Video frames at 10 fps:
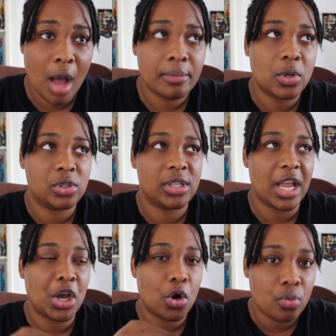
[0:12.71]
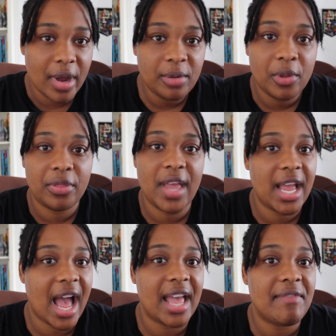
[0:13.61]
most incredible thing
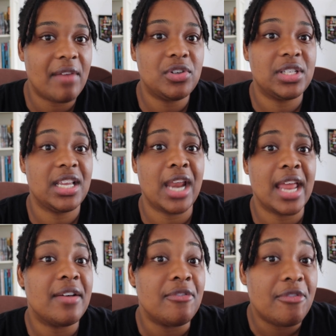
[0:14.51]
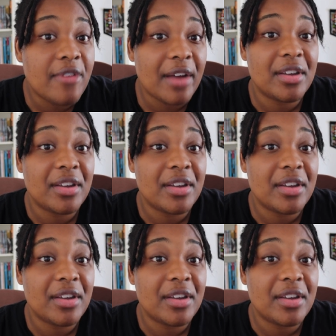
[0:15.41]
I have ever seen in a very,